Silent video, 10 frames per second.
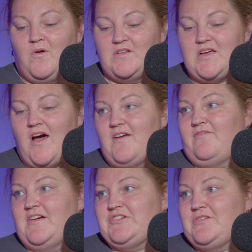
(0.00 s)
rolled hot
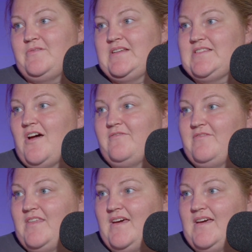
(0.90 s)
fresh donuts
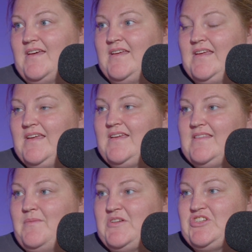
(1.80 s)
off the
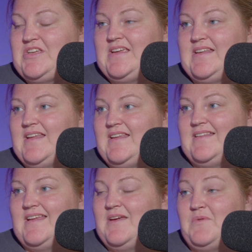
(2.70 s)
the machine,
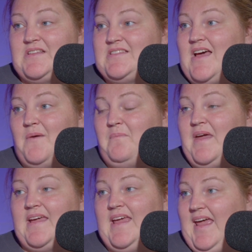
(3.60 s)
and it was a
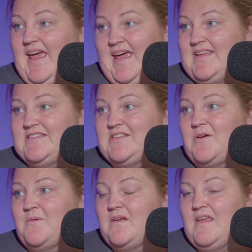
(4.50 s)
big hit.
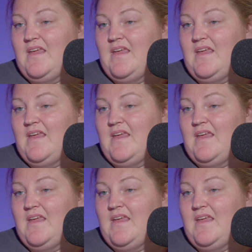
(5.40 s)
So